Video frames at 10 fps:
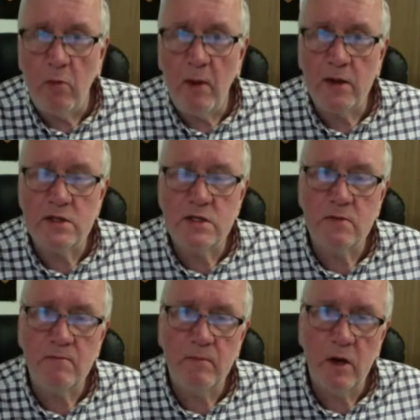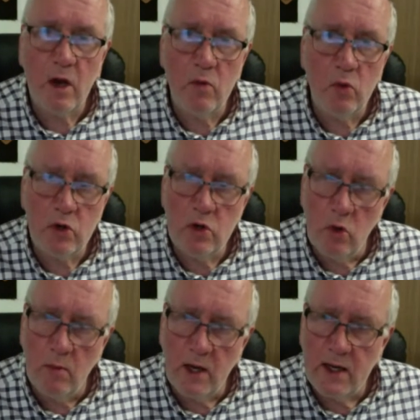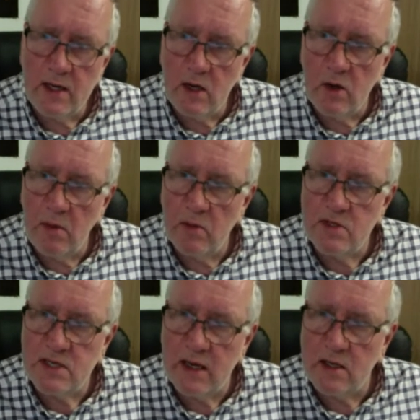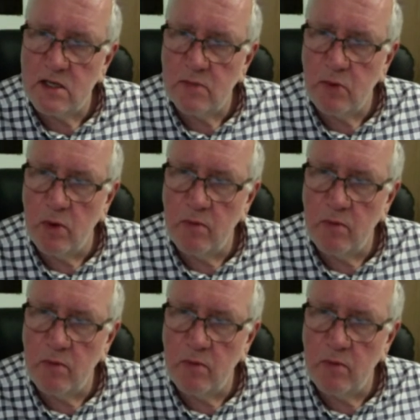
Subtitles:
months than I would normally do. I mean, it was getting to the point